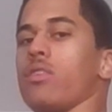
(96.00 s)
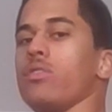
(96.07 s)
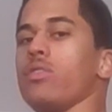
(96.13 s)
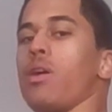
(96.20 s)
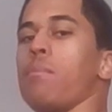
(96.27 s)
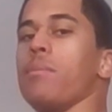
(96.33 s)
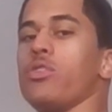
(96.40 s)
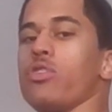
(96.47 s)

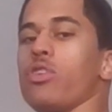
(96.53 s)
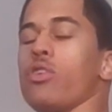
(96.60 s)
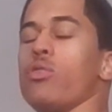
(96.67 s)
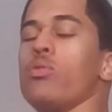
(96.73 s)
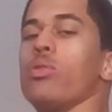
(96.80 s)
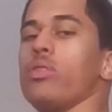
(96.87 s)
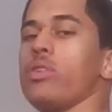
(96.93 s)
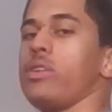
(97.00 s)
Number
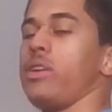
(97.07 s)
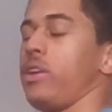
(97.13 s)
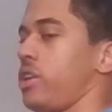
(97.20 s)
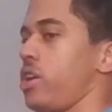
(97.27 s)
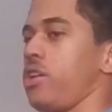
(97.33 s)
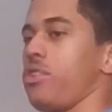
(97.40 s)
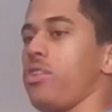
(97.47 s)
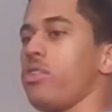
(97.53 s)
2,
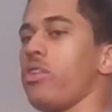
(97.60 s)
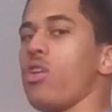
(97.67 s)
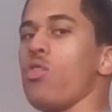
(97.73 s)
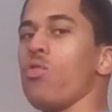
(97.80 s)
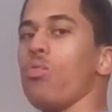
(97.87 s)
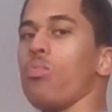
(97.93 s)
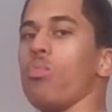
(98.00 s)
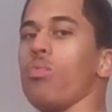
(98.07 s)
and I don't
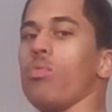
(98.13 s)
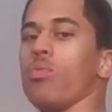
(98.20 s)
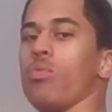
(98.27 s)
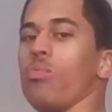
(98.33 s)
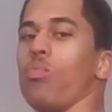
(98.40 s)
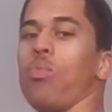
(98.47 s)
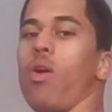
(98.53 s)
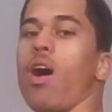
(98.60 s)
know
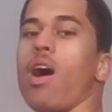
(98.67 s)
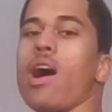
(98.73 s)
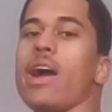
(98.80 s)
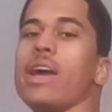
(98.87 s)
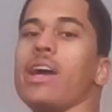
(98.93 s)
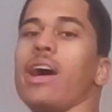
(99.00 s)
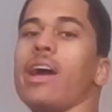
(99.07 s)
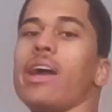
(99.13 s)

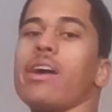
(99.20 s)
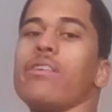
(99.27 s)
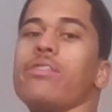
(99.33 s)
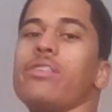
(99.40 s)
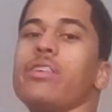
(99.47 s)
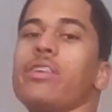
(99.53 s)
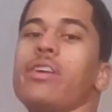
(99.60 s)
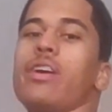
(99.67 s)
why I have
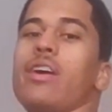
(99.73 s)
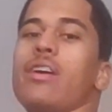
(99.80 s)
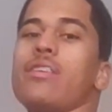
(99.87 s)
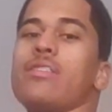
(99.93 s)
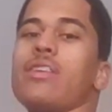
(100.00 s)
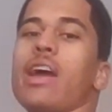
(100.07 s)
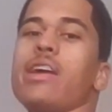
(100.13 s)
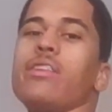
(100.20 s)
to
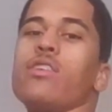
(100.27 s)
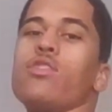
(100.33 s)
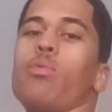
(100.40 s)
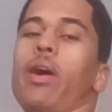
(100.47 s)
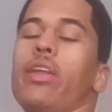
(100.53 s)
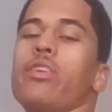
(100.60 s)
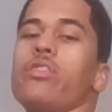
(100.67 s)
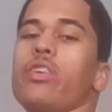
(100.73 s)
say this
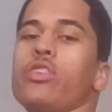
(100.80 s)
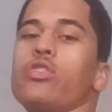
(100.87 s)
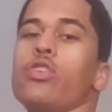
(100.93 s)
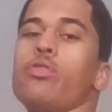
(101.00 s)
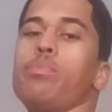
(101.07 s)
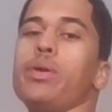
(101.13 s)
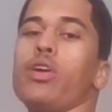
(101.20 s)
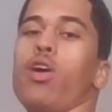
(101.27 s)
one, as it
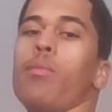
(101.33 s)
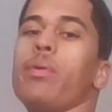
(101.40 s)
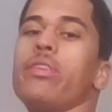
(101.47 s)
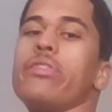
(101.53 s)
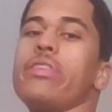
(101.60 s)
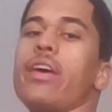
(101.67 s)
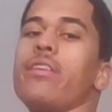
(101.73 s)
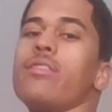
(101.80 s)
should be
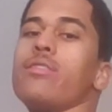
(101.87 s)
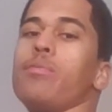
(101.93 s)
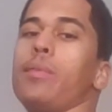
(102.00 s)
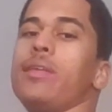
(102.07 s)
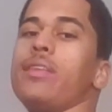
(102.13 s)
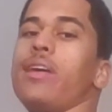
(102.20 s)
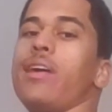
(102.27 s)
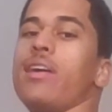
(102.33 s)
common sense,
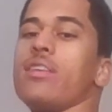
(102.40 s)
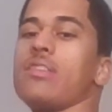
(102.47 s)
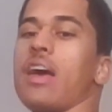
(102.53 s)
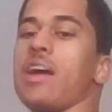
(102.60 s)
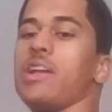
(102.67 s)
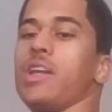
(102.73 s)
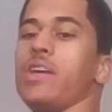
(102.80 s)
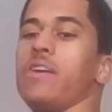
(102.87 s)
but
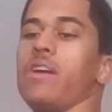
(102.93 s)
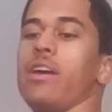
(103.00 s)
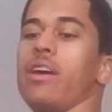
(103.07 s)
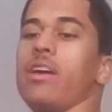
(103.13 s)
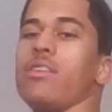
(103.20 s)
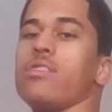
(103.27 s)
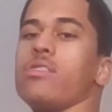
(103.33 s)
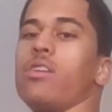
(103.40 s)
sadly
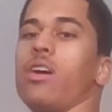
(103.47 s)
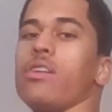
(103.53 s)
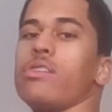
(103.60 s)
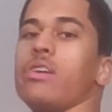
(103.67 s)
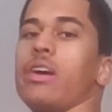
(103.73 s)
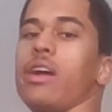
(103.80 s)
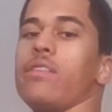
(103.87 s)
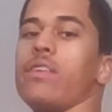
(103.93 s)
it's
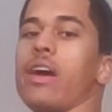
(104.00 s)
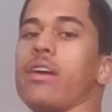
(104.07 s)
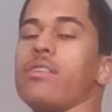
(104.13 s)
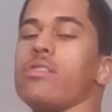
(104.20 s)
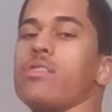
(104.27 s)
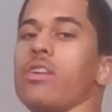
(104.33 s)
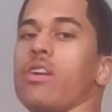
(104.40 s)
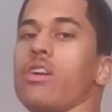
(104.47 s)
not, and
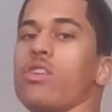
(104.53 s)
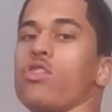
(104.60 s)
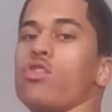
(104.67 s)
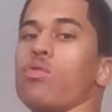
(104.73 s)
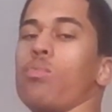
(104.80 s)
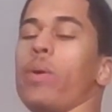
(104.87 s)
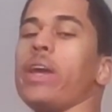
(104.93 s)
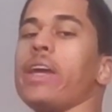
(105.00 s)
that's
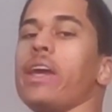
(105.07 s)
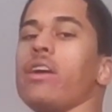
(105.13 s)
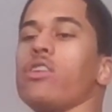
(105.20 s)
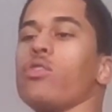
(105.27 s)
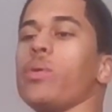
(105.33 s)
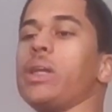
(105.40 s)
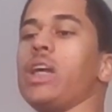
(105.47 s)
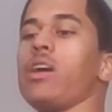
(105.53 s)
swinging
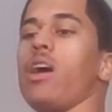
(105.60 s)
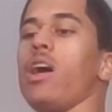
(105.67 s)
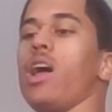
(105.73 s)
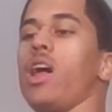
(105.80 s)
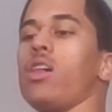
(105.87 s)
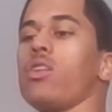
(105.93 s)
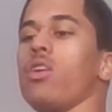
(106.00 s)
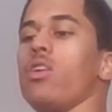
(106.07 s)
during the
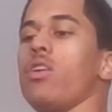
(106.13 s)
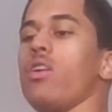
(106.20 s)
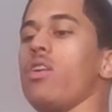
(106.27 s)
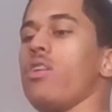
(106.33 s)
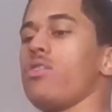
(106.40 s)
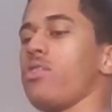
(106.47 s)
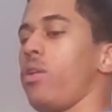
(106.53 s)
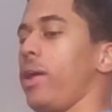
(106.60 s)
curl.
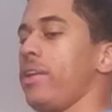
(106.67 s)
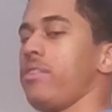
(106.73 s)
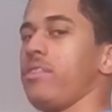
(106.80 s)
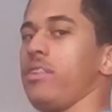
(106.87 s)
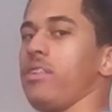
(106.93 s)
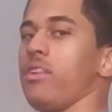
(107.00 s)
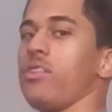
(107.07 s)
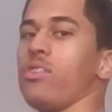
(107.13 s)
So I
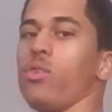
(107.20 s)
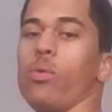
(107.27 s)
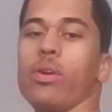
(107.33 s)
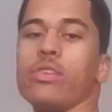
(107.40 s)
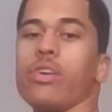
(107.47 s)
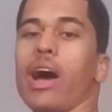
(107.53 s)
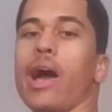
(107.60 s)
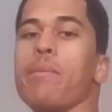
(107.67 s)
see this all
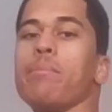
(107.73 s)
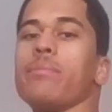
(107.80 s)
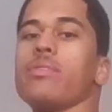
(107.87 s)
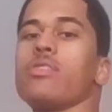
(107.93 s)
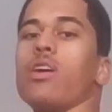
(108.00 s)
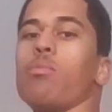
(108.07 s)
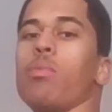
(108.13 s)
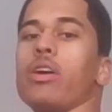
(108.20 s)
the time.
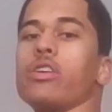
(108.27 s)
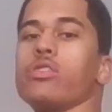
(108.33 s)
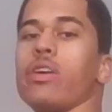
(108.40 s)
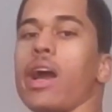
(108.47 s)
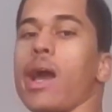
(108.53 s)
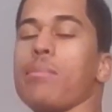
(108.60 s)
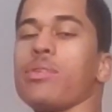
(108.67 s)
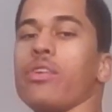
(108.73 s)
Someone
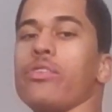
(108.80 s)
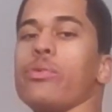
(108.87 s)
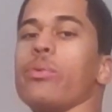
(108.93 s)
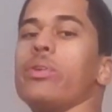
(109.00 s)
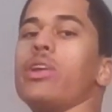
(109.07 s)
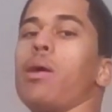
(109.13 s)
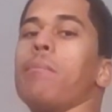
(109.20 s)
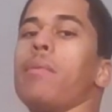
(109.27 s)
grabs
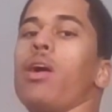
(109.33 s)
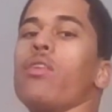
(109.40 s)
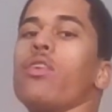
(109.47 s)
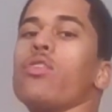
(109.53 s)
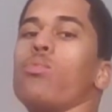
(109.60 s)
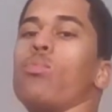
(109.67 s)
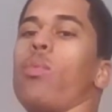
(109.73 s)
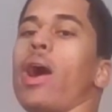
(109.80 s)
onto a dumbbell
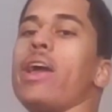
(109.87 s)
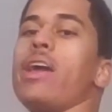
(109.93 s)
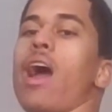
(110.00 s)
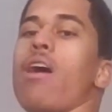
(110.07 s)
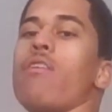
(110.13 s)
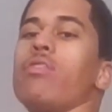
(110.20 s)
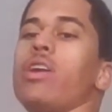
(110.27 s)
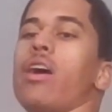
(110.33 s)
that's way
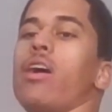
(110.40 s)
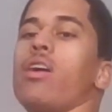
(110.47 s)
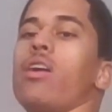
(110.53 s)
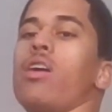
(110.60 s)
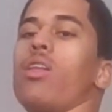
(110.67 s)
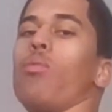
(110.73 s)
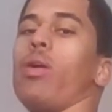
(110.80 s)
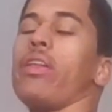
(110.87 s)
heavier
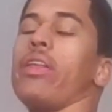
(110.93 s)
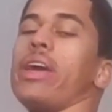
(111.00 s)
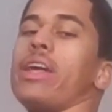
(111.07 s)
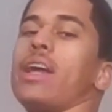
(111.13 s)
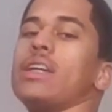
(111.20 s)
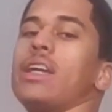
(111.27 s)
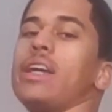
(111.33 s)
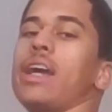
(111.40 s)
than what they
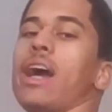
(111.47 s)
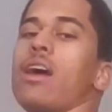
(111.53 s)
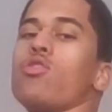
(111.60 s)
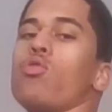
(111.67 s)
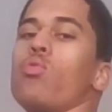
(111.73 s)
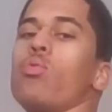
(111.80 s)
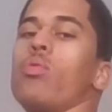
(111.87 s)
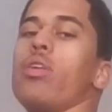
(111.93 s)
can actually
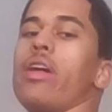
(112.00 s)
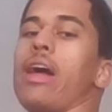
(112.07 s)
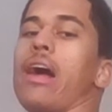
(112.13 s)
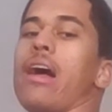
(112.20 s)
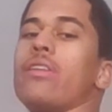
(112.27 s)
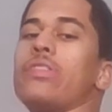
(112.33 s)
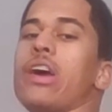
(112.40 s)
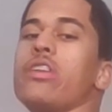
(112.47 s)
handle,
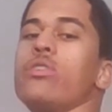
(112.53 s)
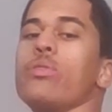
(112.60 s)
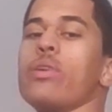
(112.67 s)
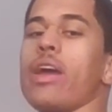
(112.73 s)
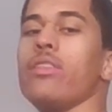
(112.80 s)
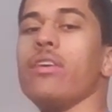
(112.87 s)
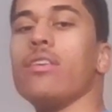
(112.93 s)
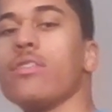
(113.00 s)
and then you
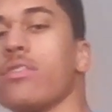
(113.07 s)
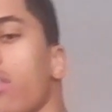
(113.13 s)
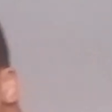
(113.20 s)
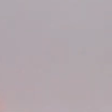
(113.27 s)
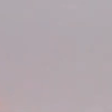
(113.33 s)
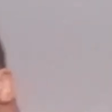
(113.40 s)
get this.